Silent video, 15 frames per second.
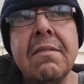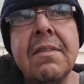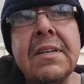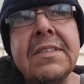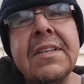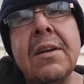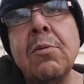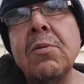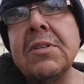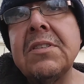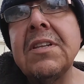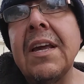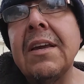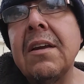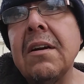They said it
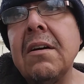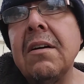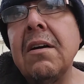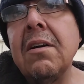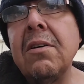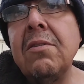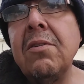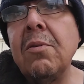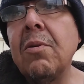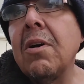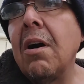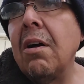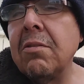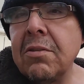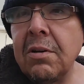was like a no
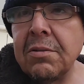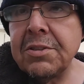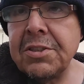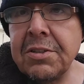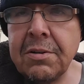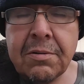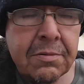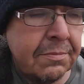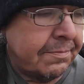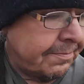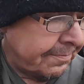call, no show.